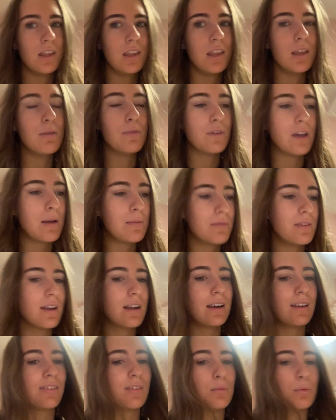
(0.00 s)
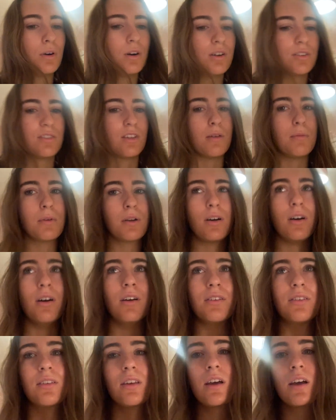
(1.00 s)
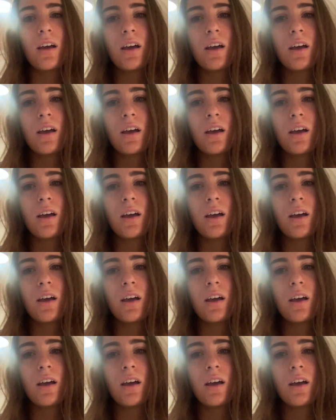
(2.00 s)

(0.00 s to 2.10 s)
with an empty glass of water, because